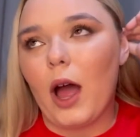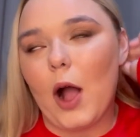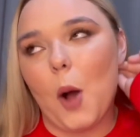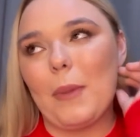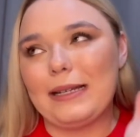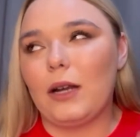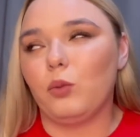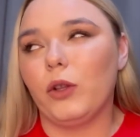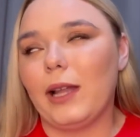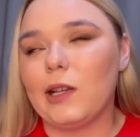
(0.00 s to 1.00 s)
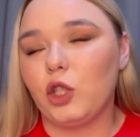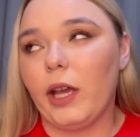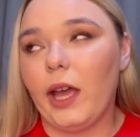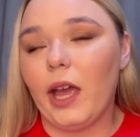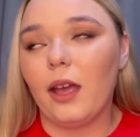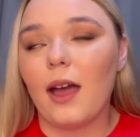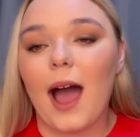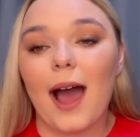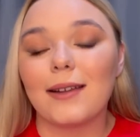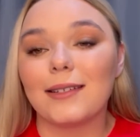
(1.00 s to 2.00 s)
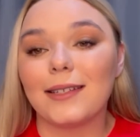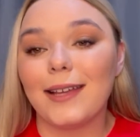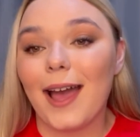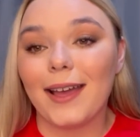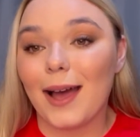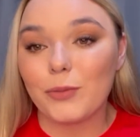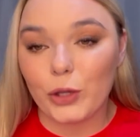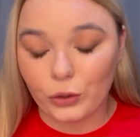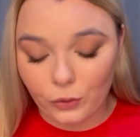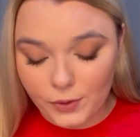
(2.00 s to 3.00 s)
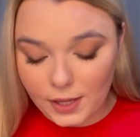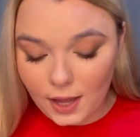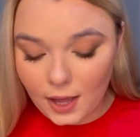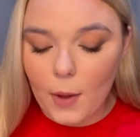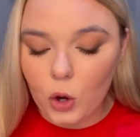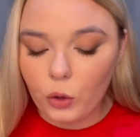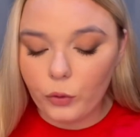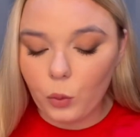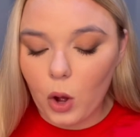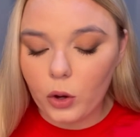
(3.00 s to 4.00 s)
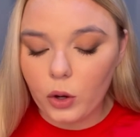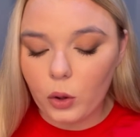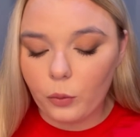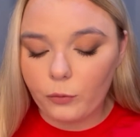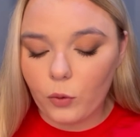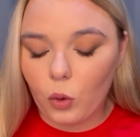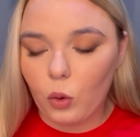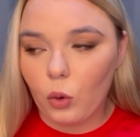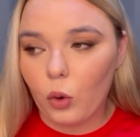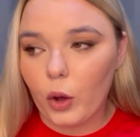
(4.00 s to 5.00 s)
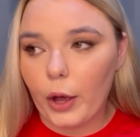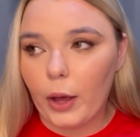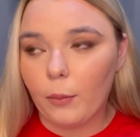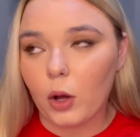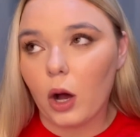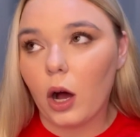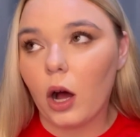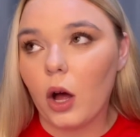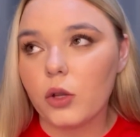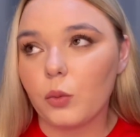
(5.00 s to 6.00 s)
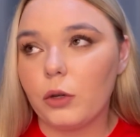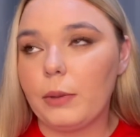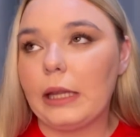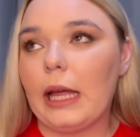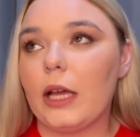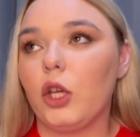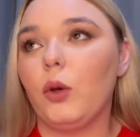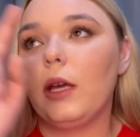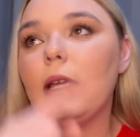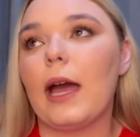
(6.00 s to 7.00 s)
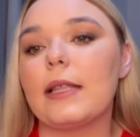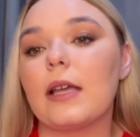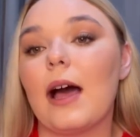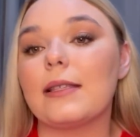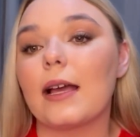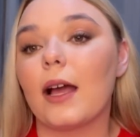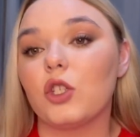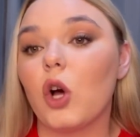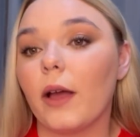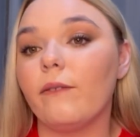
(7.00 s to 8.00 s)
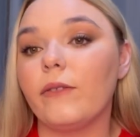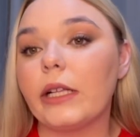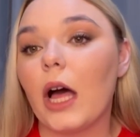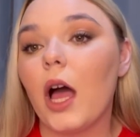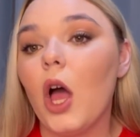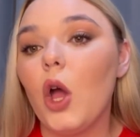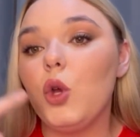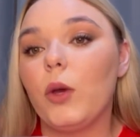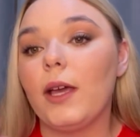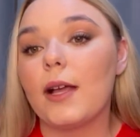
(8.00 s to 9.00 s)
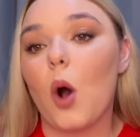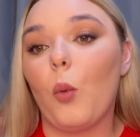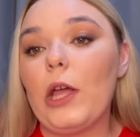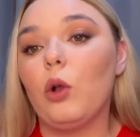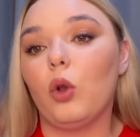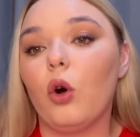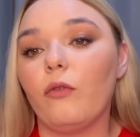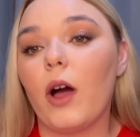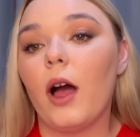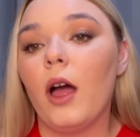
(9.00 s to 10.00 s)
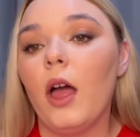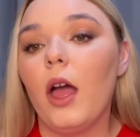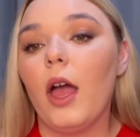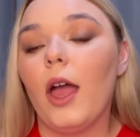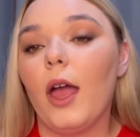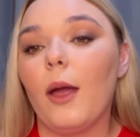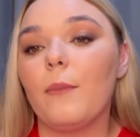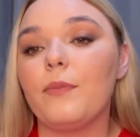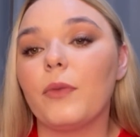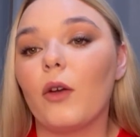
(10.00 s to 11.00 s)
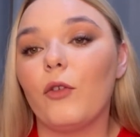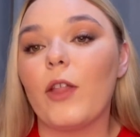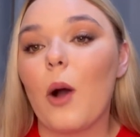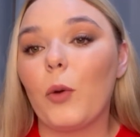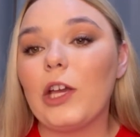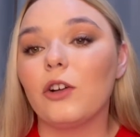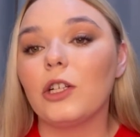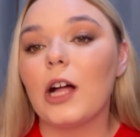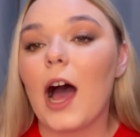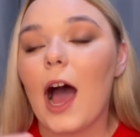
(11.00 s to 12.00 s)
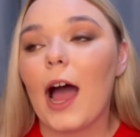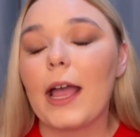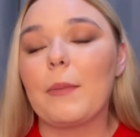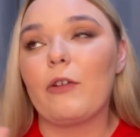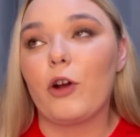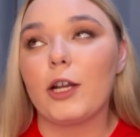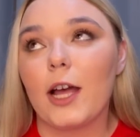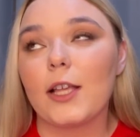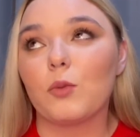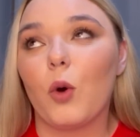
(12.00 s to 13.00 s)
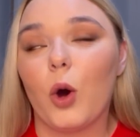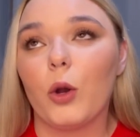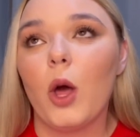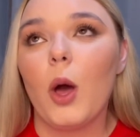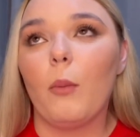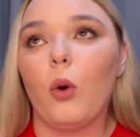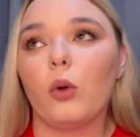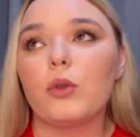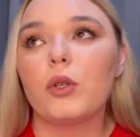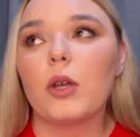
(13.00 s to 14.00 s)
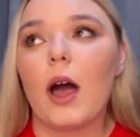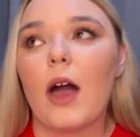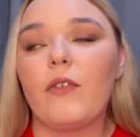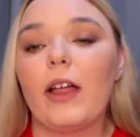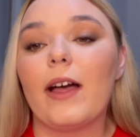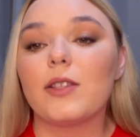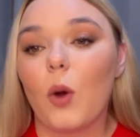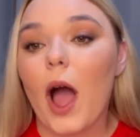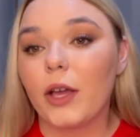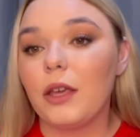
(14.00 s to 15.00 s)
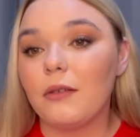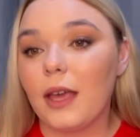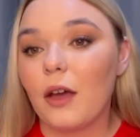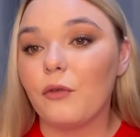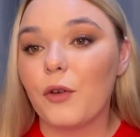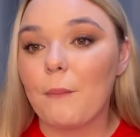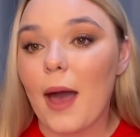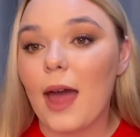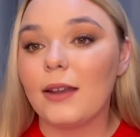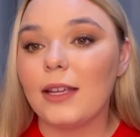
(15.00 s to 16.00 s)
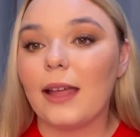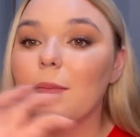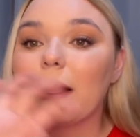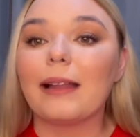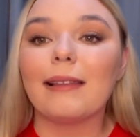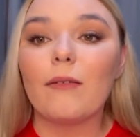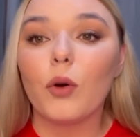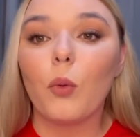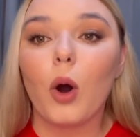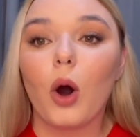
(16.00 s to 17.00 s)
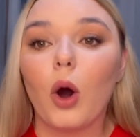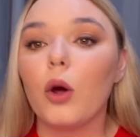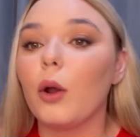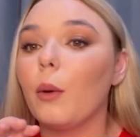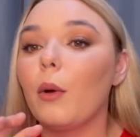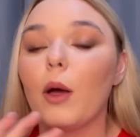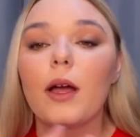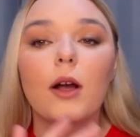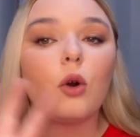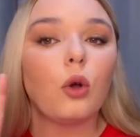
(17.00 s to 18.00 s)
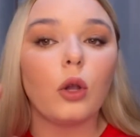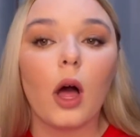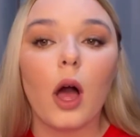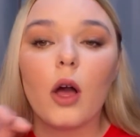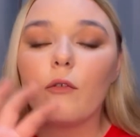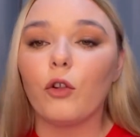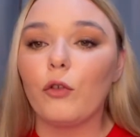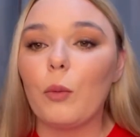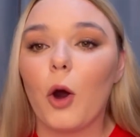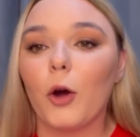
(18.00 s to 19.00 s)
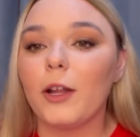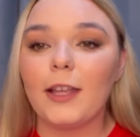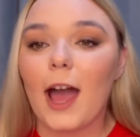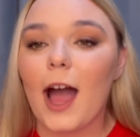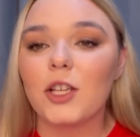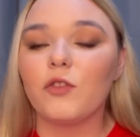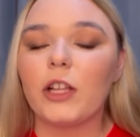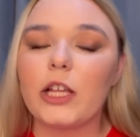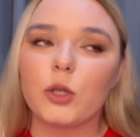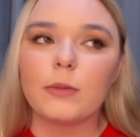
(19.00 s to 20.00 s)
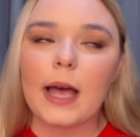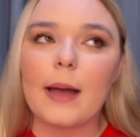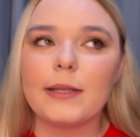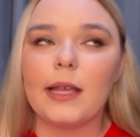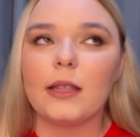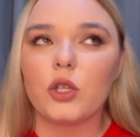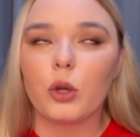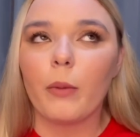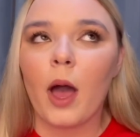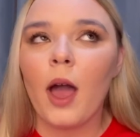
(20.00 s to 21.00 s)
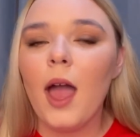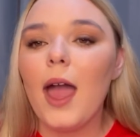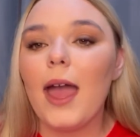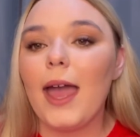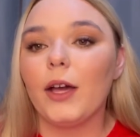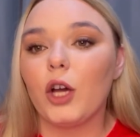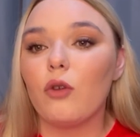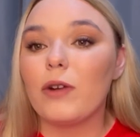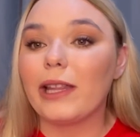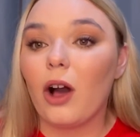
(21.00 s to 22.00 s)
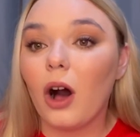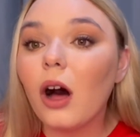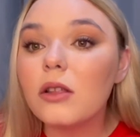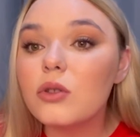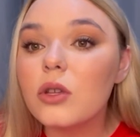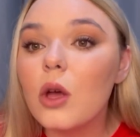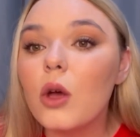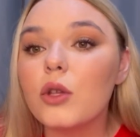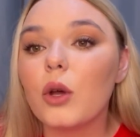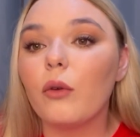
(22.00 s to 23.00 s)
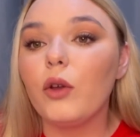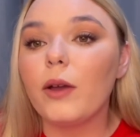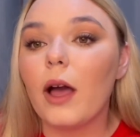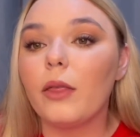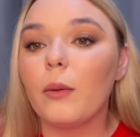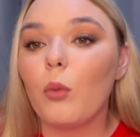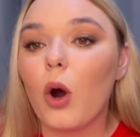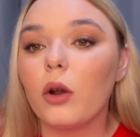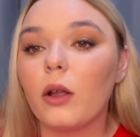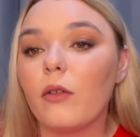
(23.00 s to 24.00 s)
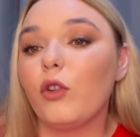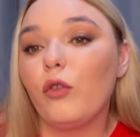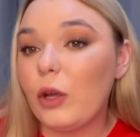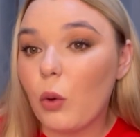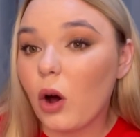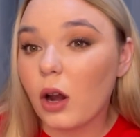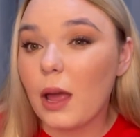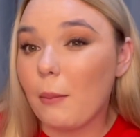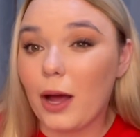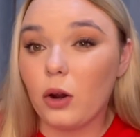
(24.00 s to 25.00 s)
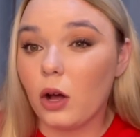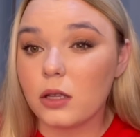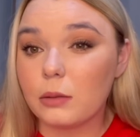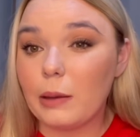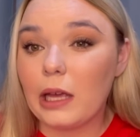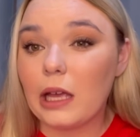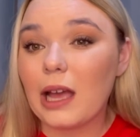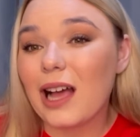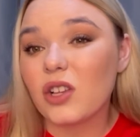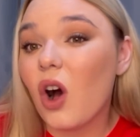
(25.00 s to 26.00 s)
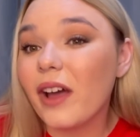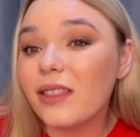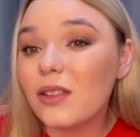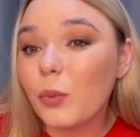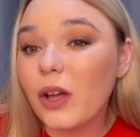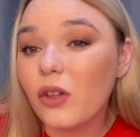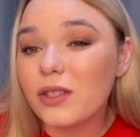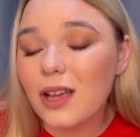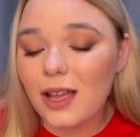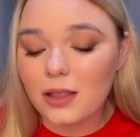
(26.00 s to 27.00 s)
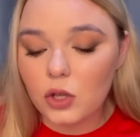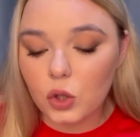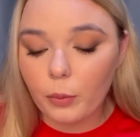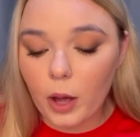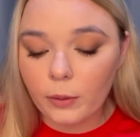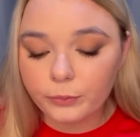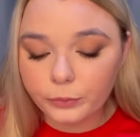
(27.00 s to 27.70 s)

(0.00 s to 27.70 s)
I got my dad one last year, and yeah, he absolutely loves it. Another one for cars would be like, you can get as like a stocking filler, you can get a wheel cover for their wheel. My friend has one, but I feel like that's quite a cute gift for men. You get like a leather one, color fluffy one. Yeah, I just feel like sometimes in the summer it can go really hot, so if you get them one fluffy one, it might not as be as hot in the summer.